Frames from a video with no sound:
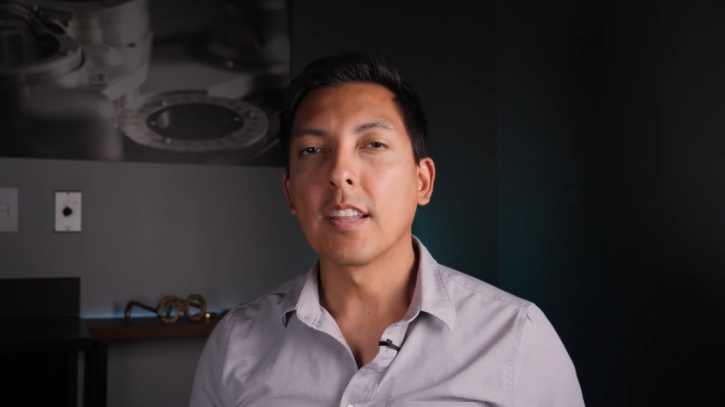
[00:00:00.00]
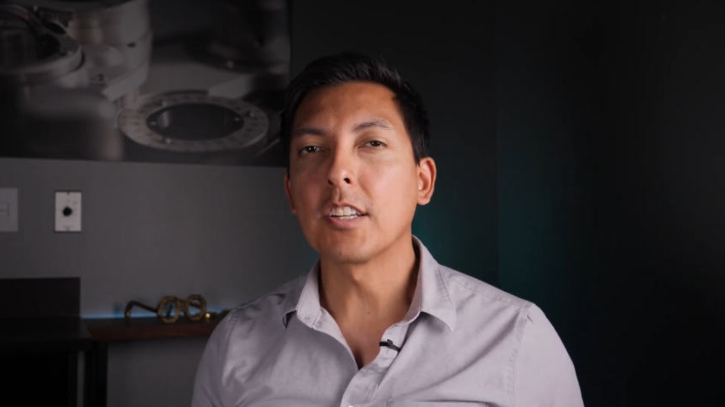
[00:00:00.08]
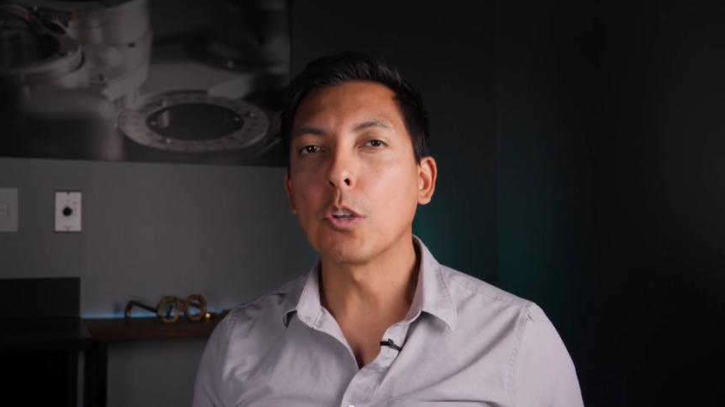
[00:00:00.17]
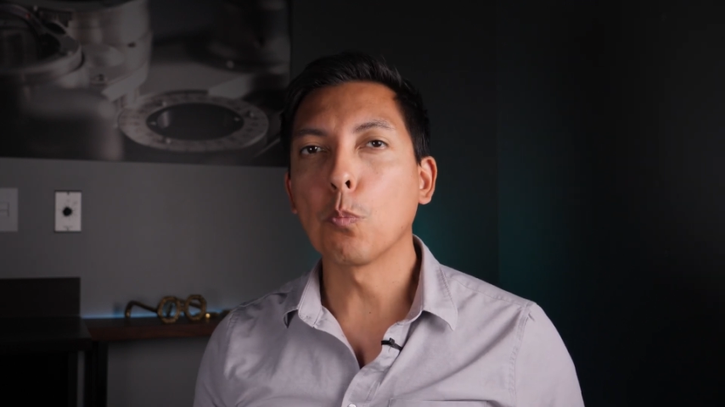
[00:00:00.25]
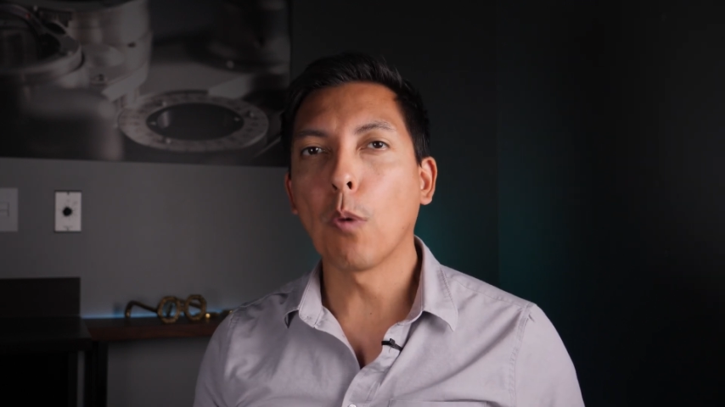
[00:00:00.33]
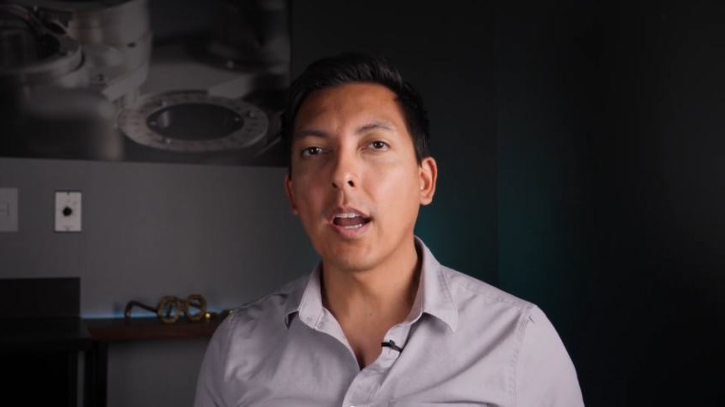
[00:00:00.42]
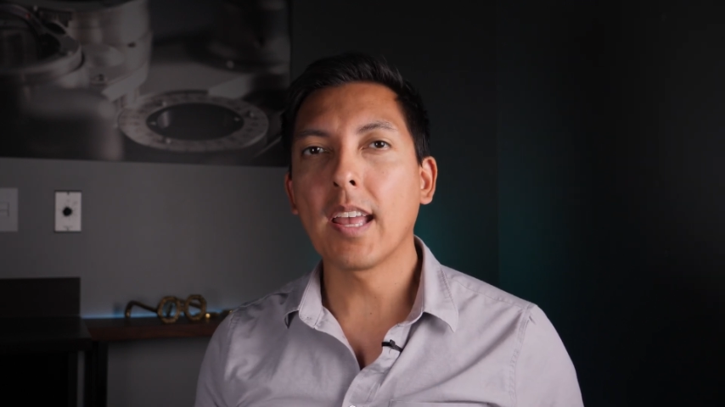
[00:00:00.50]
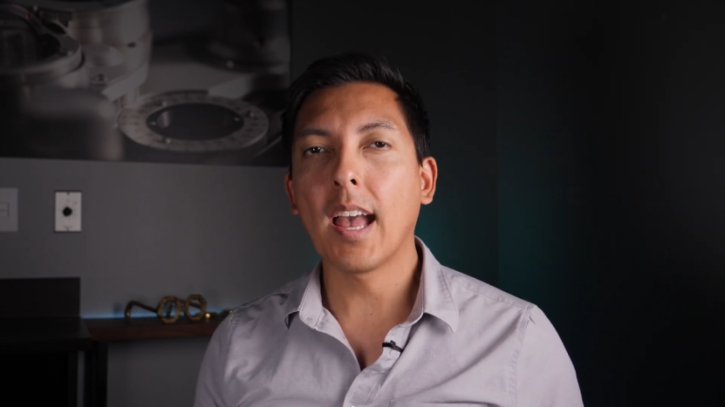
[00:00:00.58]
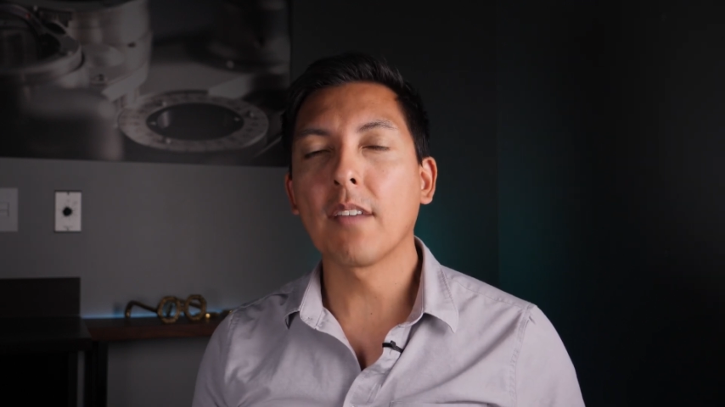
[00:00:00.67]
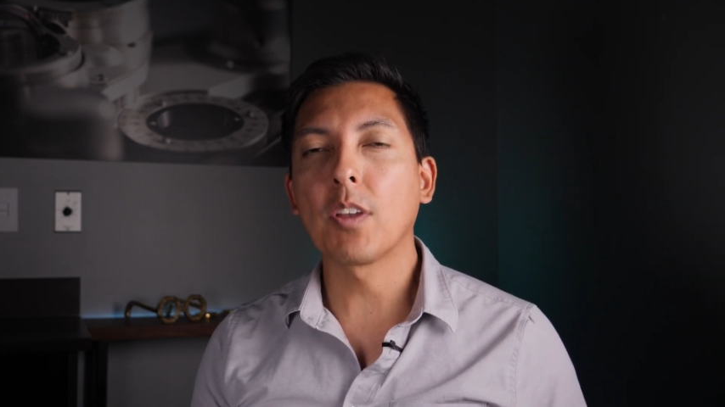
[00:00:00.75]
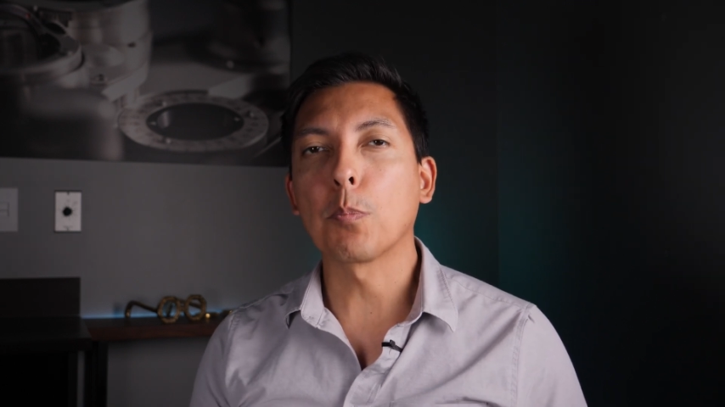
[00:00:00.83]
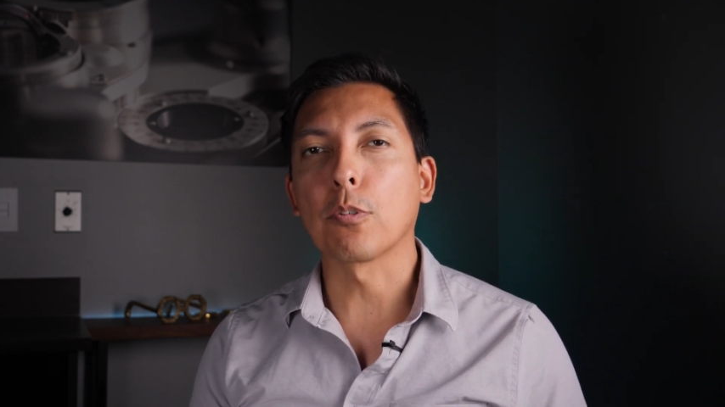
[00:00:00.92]
then you might
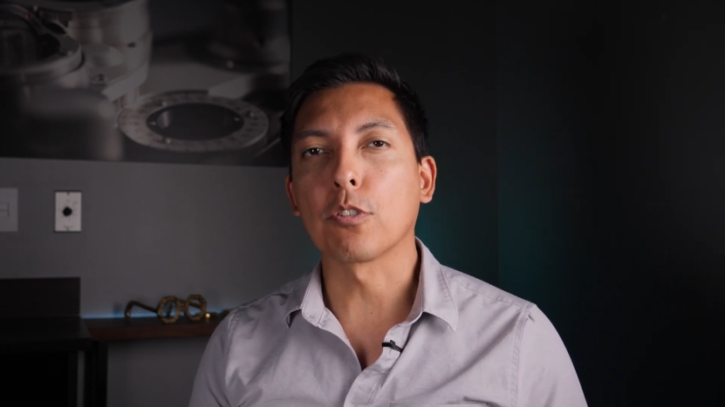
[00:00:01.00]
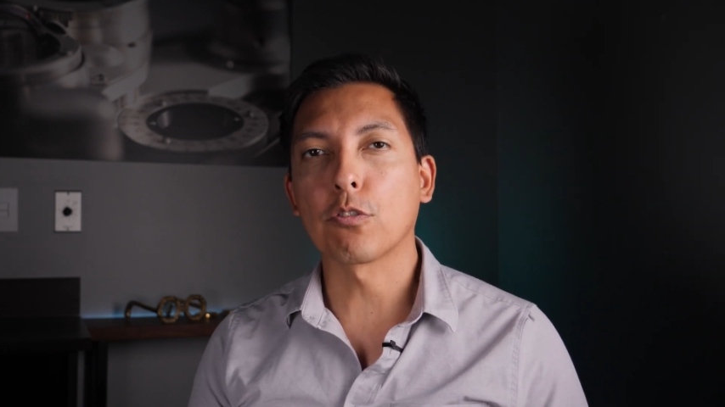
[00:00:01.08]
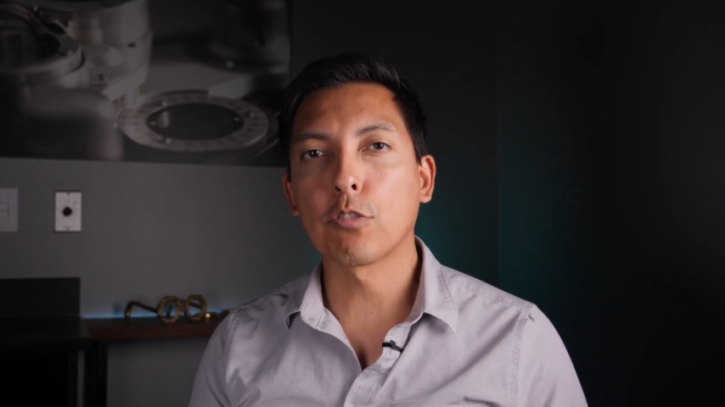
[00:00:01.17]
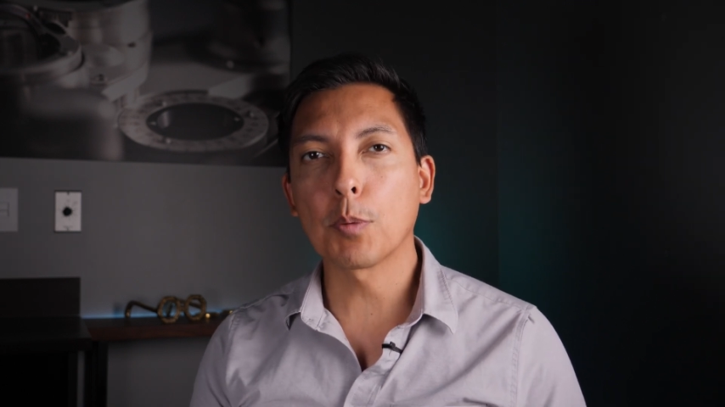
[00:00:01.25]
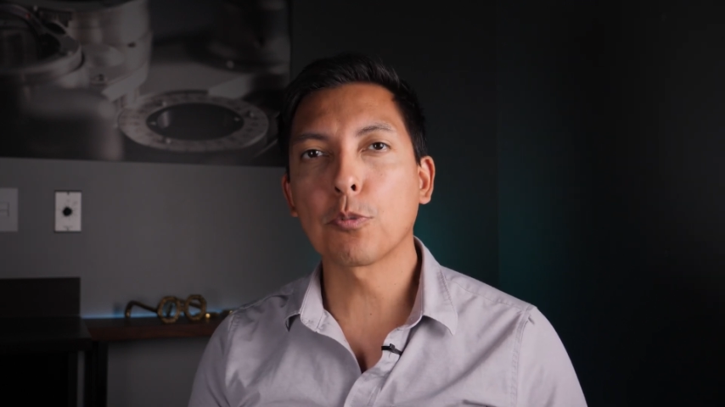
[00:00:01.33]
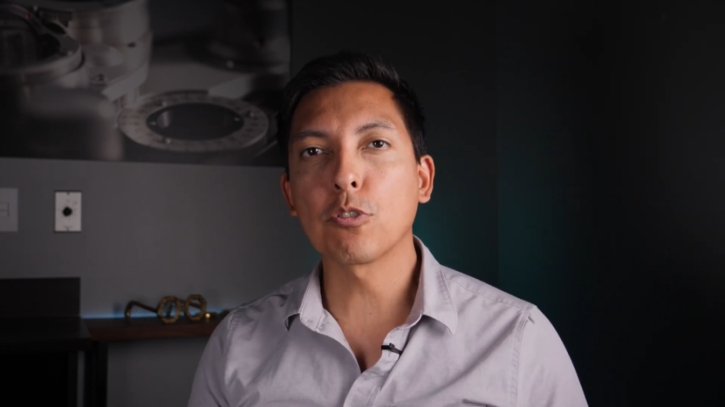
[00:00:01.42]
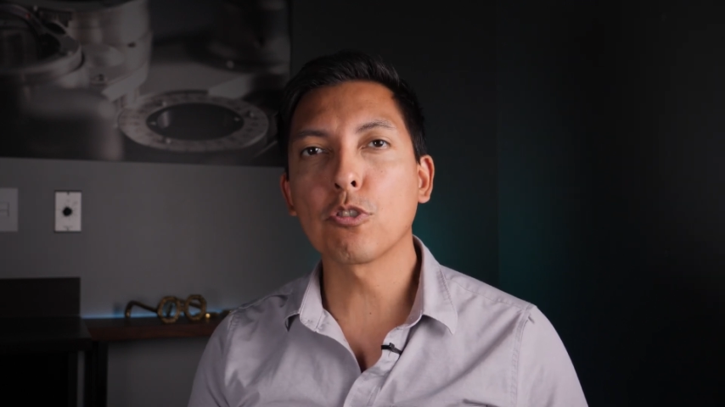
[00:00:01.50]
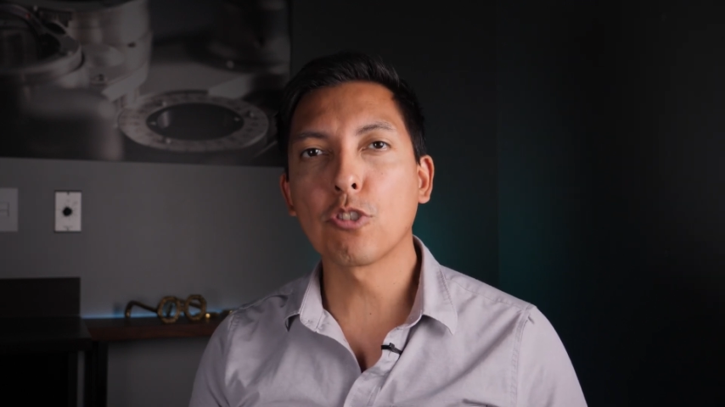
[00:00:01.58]
have a prescription